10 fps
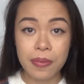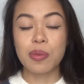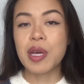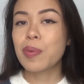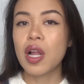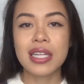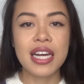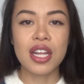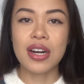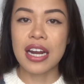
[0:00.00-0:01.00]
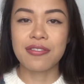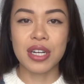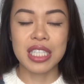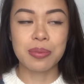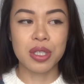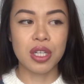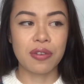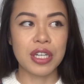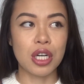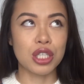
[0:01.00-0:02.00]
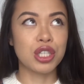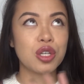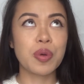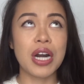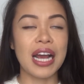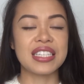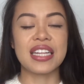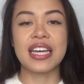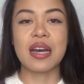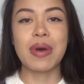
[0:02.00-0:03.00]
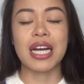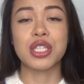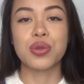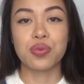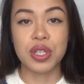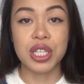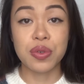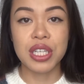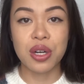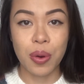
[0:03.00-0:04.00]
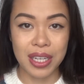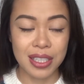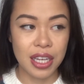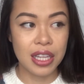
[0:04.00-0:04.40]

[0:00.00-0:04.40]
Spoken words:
The people on the other end for customer service are super nice and they get back to you really, really quickly.